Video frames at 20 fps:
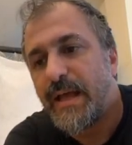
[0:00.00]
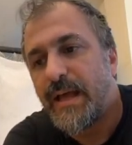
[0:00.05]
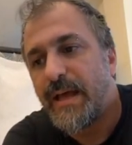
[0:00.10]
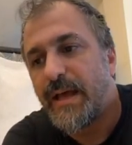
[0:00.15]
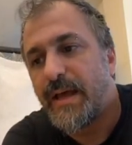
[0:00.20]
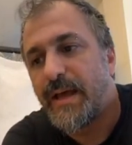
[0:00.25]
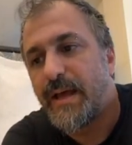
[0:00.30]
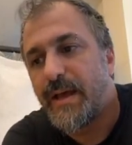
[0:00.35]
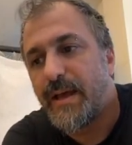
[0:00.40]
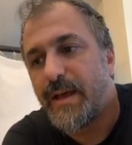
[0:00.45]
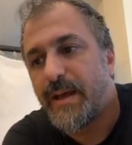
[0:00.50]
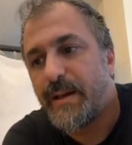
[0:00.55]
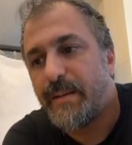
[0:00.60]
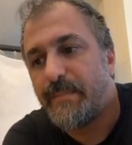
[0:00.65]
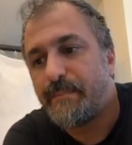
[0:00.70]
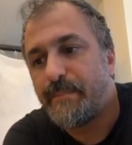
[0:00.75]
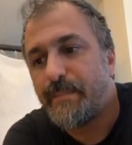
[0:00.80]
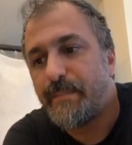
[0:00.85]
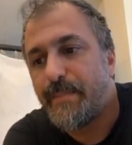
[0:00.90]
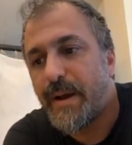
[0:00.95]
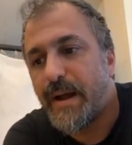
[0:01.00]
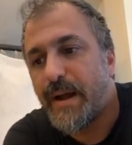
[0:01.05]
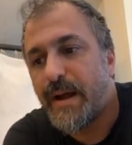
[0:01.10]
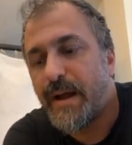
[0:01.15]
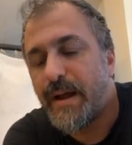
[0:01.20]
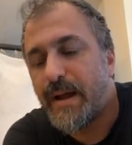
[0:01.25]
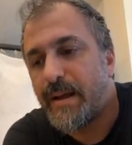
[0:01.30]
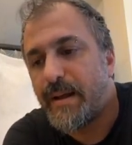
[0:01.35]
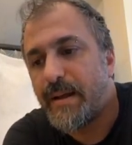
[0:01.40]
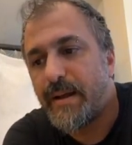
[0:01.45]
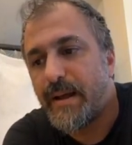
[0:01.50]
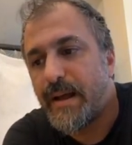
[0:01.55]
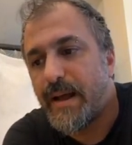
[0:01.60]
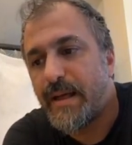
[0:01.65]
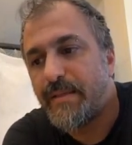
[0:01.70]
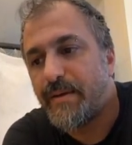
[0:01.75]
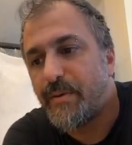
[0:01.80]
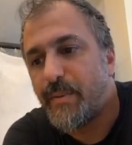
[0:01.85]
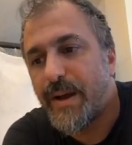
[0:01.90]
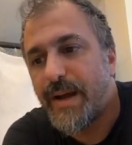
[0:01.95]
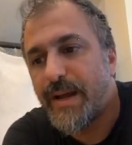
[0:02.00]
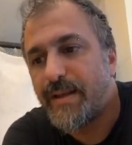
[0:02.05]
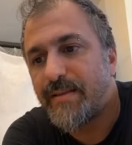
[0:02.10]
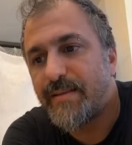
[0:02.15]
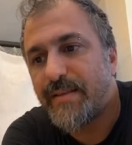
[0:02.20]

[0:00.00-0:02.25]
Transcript: But otherwise,